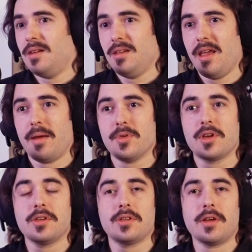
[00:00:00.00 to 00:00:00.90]
Yeah,
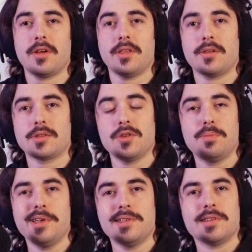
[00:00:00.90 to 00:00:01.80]
because they're too
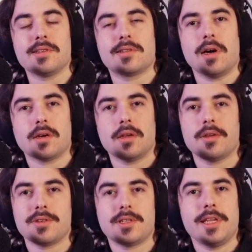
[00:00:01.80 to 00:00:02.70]
busy sucking
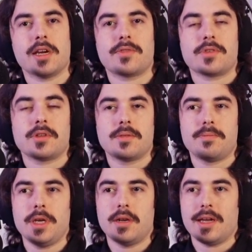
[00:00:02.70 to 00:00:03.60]
your dick for
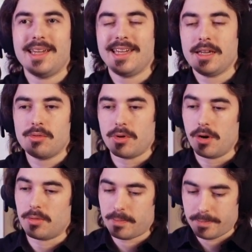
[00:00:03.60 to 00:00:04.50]
being a hero.